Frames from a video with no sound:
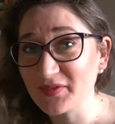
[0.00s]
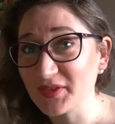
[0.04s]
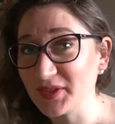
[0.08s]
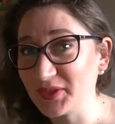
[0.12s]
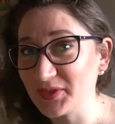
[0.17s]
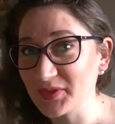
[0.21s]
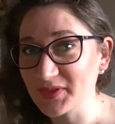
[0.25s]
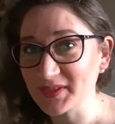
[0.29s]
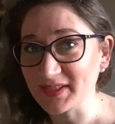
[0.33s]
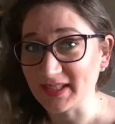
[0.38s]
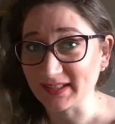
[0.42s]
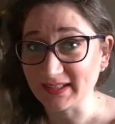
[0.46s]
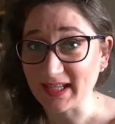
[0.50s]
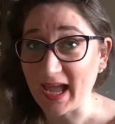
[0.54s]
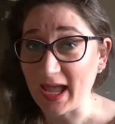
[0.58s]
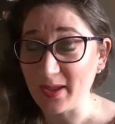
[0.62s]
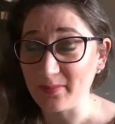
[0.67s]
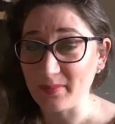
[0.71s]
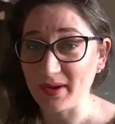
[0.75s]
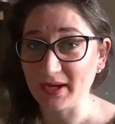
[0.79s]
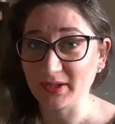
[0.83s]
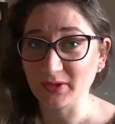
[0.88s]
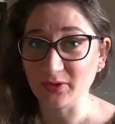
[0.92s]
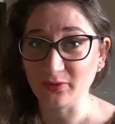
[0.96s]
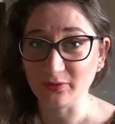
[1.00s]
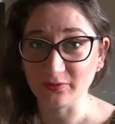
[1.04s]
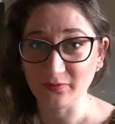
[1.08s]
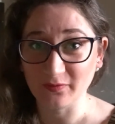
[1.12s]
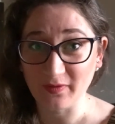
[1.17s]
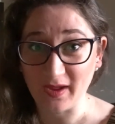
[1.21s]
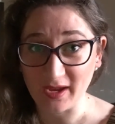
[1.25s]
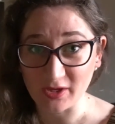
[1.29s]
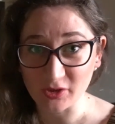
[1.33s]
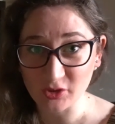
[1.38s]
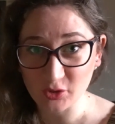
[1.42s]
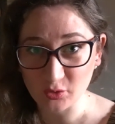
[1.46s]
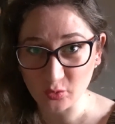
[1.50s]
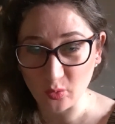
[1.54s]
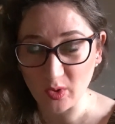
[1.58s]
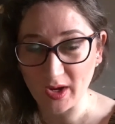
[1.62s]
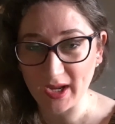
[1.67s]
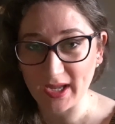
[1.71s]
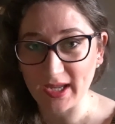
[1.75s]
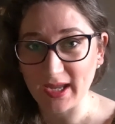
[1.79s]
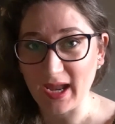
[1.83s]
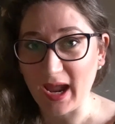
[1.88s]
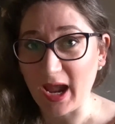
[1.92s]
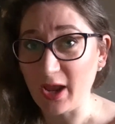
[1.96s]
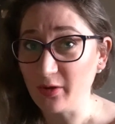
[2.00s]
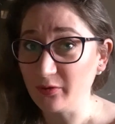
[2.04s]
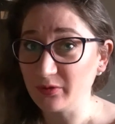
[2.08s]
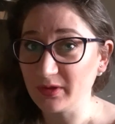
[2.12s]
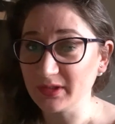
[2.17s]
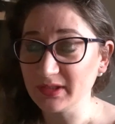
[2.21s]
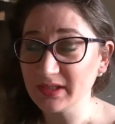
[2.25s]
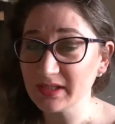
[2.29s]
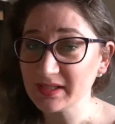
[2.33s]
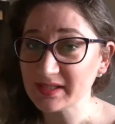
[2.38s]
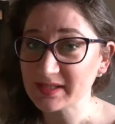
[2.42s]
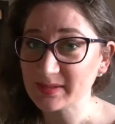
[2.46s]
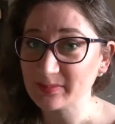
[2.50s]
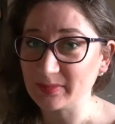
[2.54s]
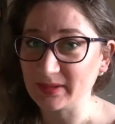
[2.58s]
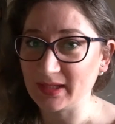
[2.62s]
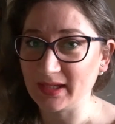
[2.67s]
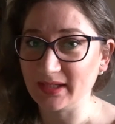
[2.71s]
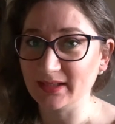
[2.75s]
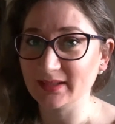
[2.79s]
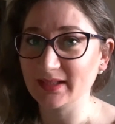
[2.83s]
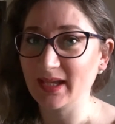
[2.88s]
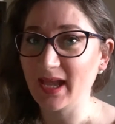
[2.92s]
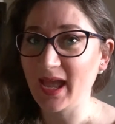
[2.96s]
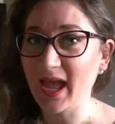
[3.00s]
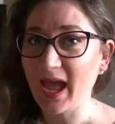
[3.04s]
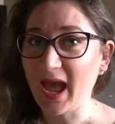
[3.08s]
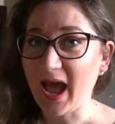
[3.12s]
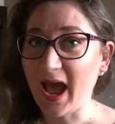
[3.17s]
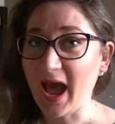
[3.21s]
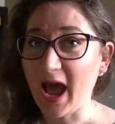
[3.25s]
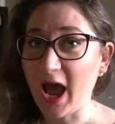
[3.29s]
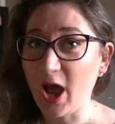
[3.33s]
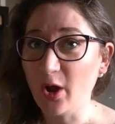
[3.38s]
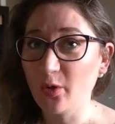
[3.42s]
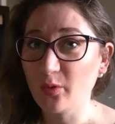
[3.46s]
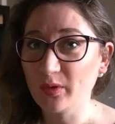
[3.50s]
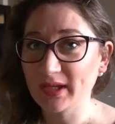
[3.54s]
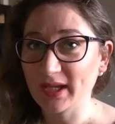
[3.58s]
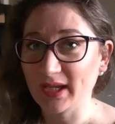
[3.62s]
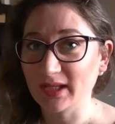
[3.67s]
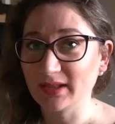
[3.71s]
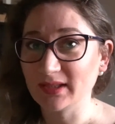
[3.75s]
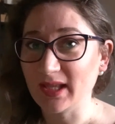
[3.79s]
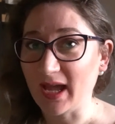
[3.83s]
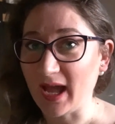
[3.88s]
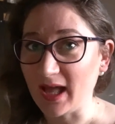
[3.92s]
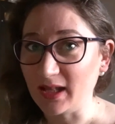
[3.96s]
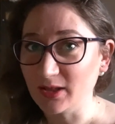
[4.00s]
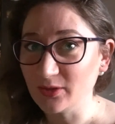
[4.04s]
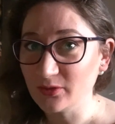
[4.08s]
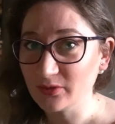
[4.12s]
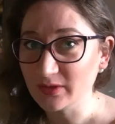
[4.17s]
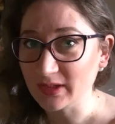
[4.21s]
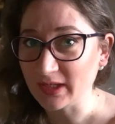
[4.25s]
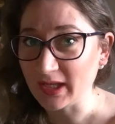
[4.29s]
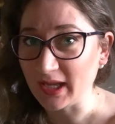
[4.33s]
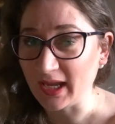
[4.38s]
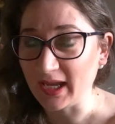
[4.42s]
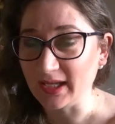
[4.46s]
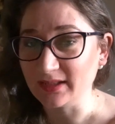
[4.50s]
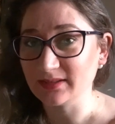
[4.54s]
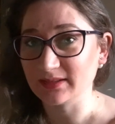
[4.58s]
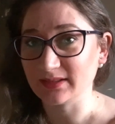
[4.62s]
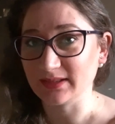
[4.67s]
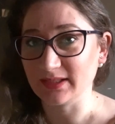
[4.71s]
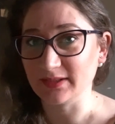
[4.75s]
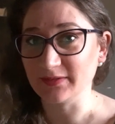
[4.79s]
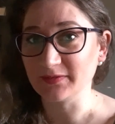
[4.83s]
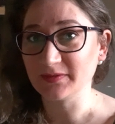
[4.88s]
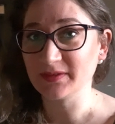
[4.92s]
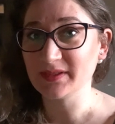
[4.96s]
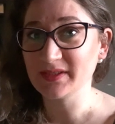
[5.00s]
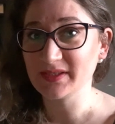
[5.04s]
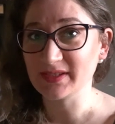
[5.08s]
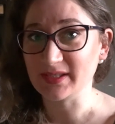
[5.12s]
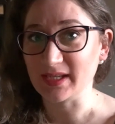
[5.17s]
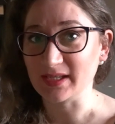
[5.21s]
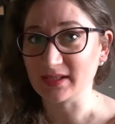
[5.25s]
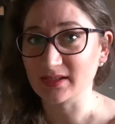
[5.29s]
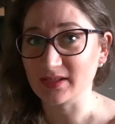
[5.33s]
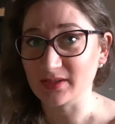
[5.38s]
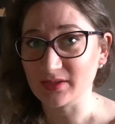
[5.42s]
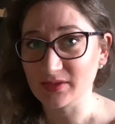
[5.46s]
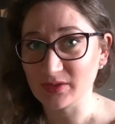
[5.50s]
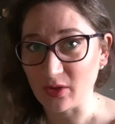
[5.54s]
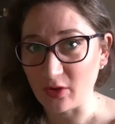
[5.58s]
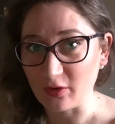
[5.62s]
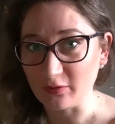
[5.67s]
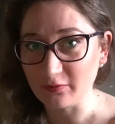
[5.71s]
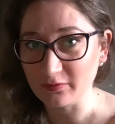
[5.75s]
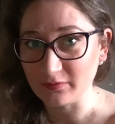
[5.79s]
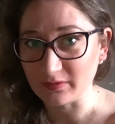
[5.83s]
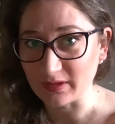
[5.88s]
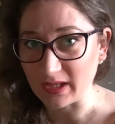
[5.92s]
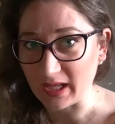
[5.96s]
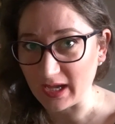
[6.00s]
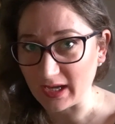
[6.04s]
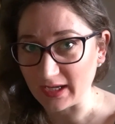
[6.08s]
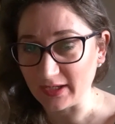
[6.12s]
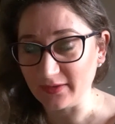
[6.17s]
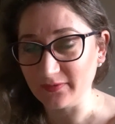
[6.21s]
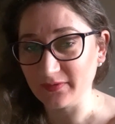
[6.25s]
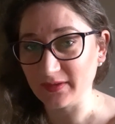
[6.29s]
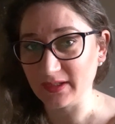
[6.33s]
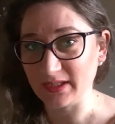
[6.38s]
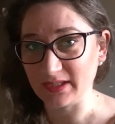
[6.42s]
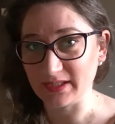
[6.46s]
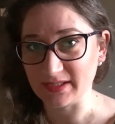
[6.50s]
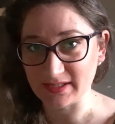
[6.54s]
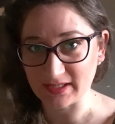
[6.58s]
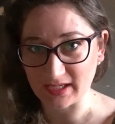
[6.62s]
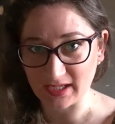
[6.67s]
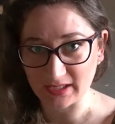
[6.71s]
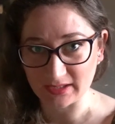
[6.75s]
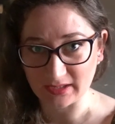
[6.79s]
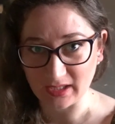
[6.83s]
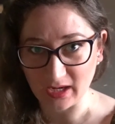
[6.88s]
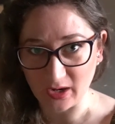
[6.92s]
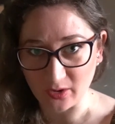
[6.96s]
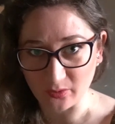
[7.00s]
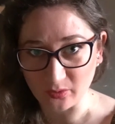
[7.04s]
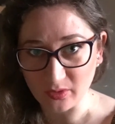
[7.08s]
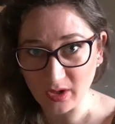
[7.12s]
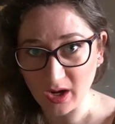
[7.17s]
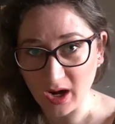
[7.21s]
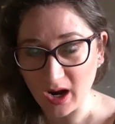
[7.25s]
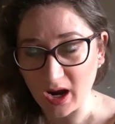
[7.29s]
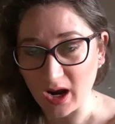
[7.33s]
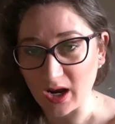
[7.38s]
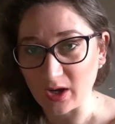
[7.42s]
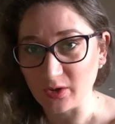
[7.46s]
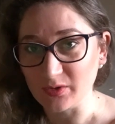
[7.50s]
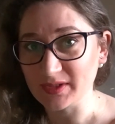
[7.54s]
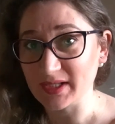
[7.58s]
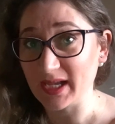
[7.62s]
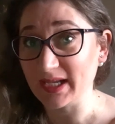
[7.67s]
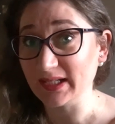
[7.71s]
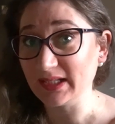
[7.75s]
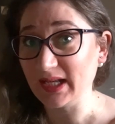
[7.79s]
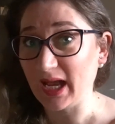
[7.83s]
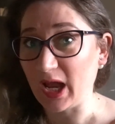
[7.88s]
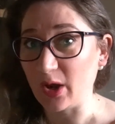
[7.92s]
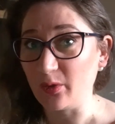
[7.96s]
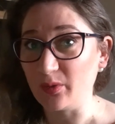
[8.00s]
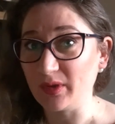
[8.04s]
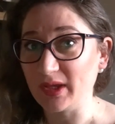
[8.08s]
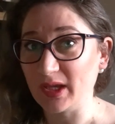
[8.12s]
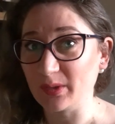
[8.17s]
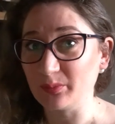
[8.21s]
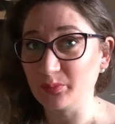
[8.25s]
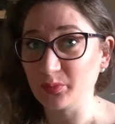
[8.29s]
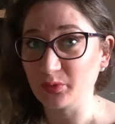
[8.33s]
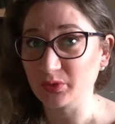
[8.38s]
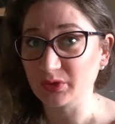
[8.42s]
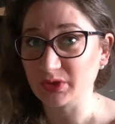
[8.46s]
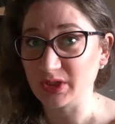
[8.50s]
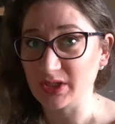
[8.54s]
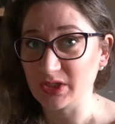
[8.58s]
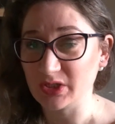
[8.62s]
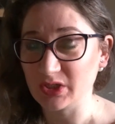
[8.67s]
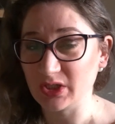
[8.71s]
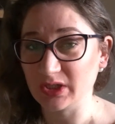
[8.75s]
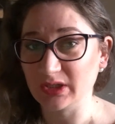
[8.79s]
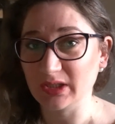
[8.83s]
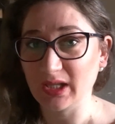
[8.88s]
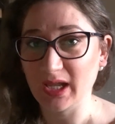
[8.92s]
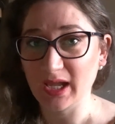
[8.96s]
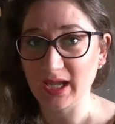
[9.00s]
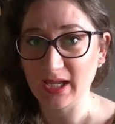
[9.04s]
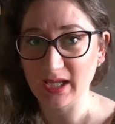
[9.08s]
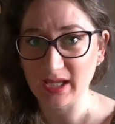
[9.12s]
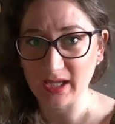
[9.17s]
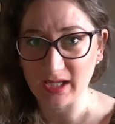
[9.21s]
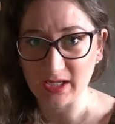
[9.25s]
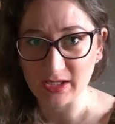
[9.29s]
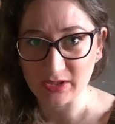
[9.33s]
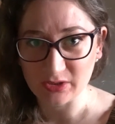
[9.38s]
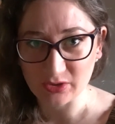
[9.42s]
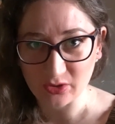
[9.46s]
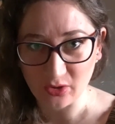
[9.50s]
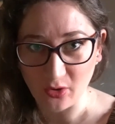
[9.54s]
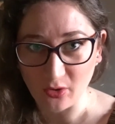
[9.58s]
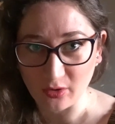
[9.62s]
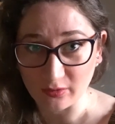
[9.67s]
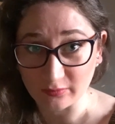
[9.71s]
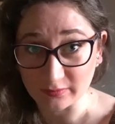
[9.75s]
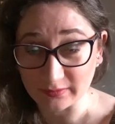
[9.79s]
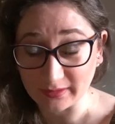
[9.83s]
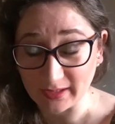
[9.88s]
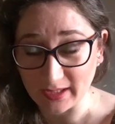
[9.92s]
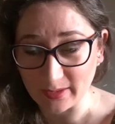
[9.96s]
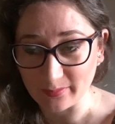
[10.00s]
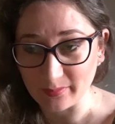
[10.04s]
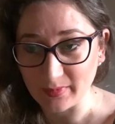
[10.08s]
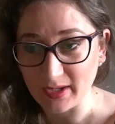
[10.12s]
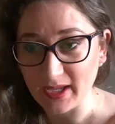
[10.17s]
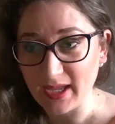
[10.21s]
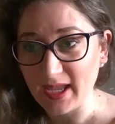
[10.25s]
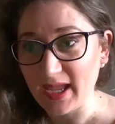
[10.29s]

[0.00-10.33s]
videos that I made on Feng Shui, I already explained how we can allocate different sectors of life inside our house and how we can potentiate each of them.